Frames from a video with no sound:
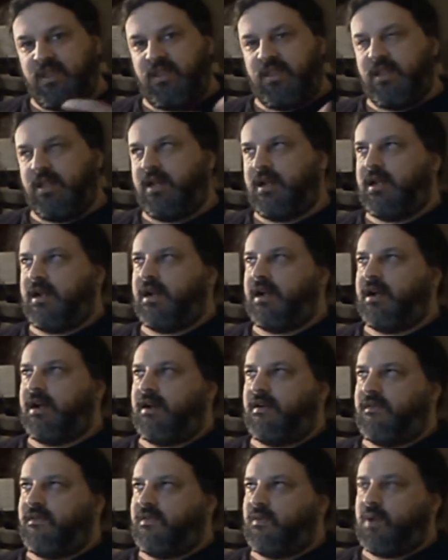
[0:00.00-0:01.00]

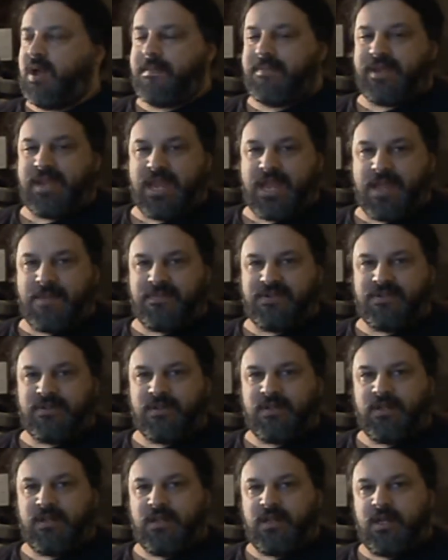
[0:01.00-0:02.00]
the webcams
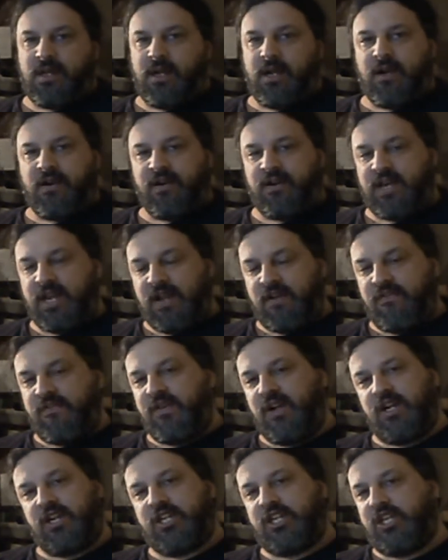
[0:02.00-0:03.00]
are now
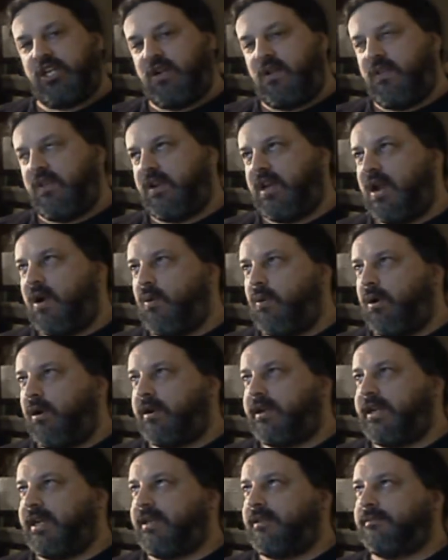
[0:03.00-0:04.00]
functional, they're now
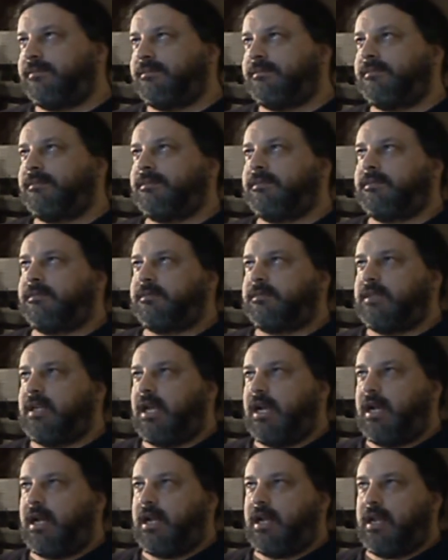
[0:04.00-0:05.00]
working,
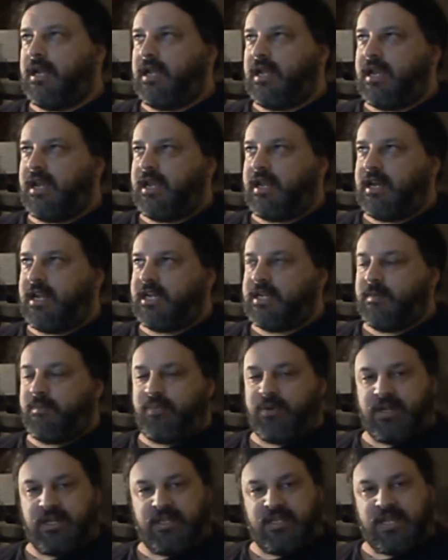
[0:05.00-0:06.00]
and I could
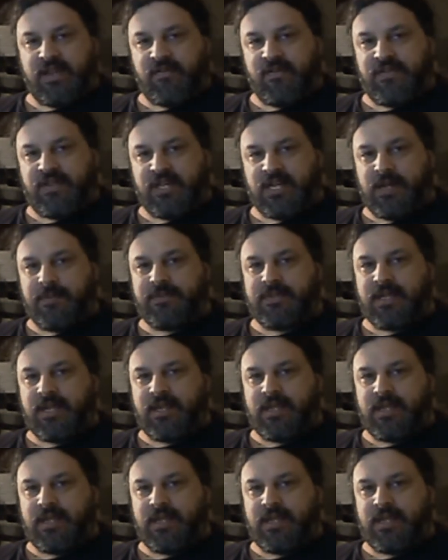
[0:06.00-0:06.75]
bring everything up to